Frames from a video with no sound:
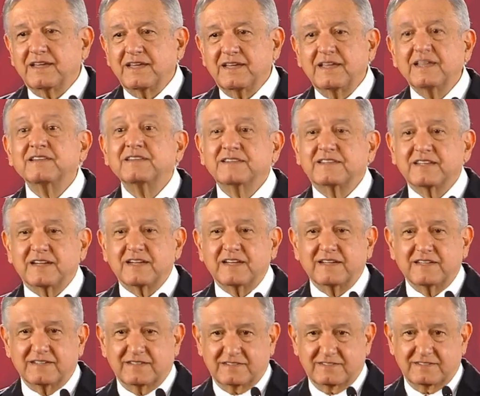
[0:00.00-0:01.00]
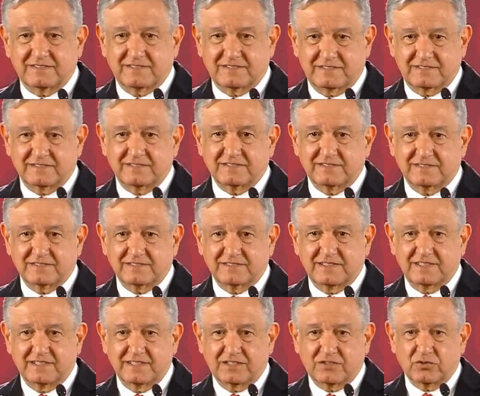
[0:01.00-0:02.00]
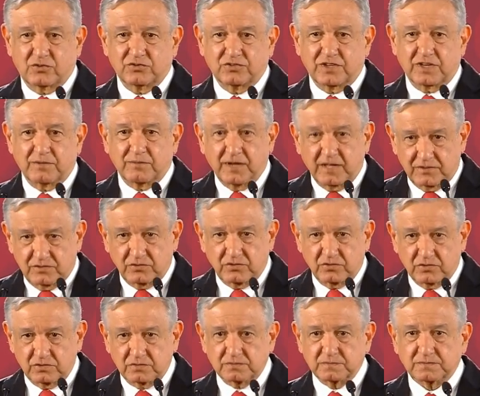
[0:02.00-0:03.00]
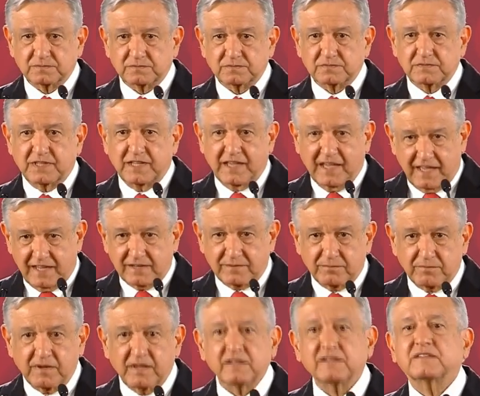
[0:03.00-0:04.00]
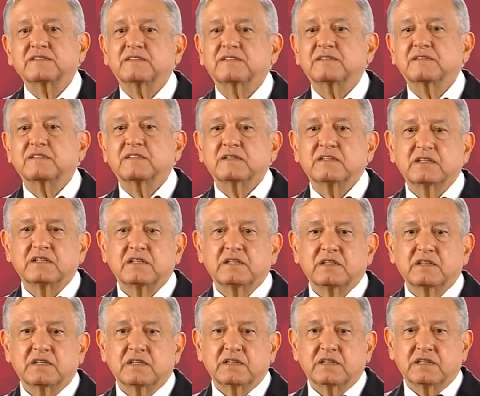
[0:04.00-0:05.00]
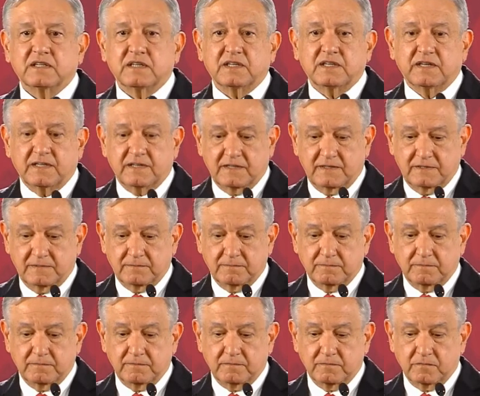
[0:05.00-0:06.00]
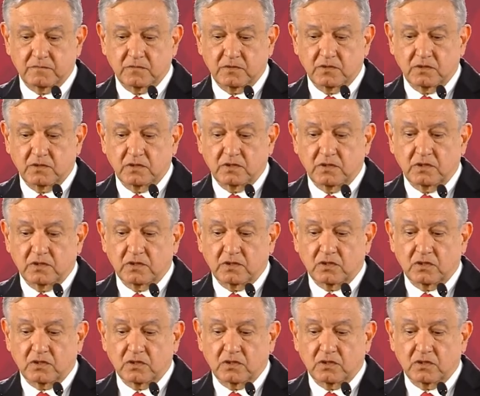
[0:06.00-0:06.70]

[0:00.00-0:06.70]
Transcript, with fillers: and and what comes into the uh, country and contraband in arms.